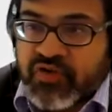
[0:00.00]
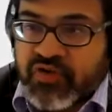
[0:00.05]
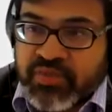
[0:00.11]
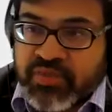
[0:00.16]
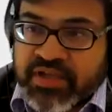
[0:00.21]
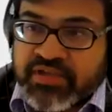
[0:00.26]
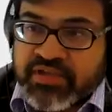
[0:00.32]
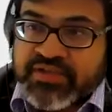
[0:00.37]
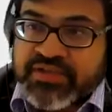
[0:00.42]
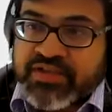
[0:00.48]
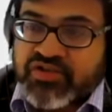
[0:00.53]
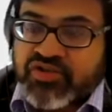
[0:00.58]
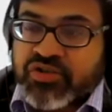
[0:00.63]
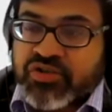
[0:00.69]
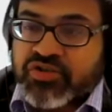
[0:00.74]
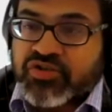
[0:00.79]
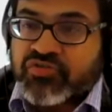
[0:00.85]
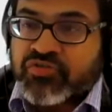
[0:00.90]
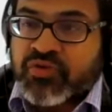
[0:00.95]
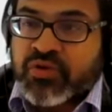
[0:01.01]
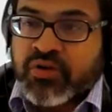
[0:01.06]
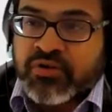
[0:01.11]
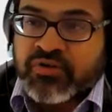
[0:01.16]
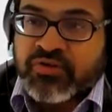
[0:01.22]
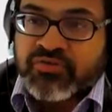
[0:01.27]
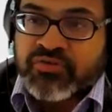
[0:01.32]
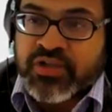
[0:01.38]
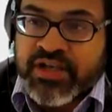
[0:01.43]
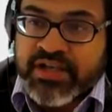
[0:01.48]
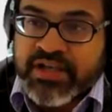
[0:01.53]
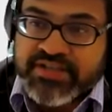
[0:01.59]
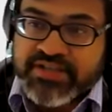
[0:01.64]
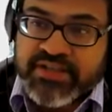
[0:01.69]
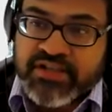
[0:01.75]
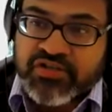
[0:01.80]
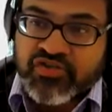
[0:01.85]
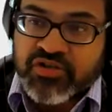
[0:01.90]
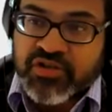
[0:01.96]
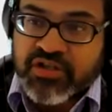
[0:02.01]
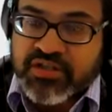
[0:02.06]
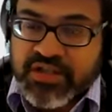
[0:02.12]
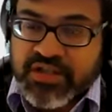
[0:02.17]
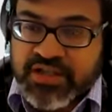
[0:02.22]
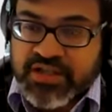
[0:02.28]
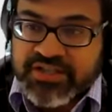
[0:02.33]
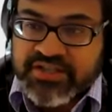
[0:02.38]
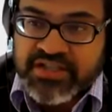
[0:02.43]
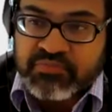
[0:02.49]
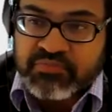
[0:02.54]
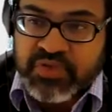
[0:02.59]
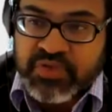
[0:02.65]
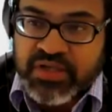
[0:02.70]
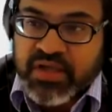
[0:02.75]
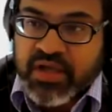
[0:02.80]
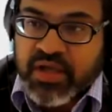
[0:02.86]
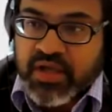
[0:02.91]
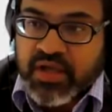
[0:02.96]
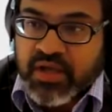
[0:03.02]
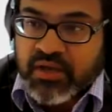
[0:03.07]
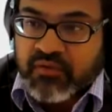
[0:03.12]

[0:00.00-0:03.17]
from each session to the next session in the SCP,